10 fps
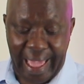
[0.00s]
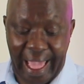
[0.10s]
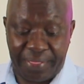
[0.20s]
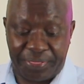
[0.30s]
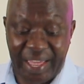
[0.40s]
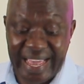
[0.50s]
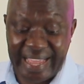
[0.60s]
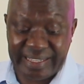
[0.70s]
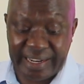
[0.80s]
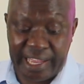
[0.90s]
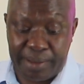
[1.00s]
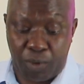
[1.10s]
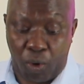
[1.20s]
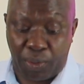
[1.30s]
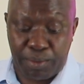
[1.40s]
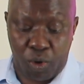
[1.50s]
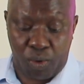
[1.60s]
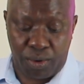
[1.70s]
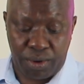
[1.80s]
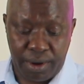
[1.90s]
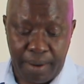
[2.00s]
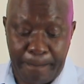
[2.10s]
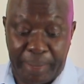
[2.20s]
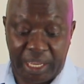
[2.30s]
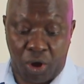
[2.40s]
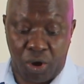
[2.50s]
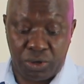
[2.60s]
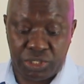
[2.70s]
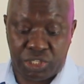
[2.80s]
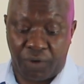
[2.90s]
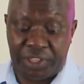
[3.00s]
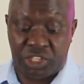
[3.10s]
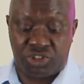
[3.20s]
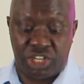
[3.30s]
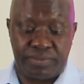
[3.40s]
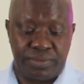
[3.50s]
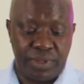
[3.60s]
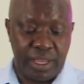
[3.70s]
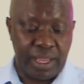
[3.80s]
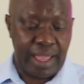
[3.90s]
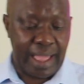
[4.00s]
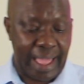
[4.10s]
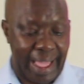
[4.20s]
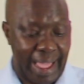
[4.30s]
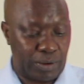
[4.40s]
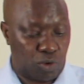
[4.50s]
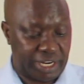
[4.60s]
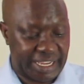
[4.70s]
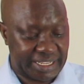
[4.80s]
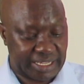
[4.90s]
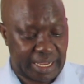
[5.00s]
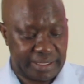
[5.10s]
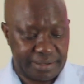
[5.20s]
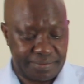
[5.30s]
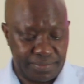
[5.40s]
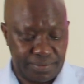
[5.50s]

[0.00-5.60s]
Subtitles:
And they hated him all the more because of the dream and what he had said.